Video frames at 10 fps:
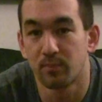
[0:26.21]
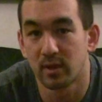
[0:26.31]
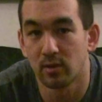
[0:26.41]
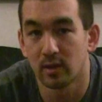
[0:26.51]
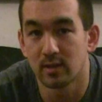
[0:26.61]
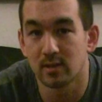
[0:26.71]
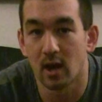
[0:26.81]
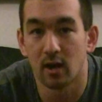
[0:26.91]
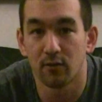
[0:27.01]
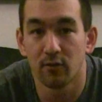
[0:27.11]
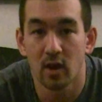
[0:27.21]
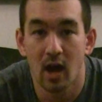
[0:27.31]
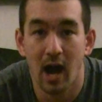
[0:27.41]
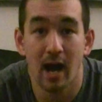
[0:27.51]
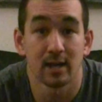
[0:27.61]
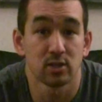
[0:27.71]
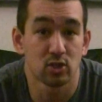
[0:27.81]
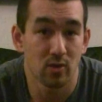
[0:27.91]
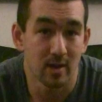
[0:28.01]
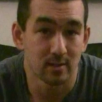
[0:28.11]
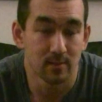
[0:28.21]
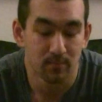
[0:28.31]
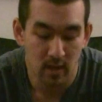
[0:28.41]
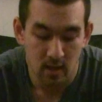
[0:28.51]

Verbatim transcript: periods of high stress.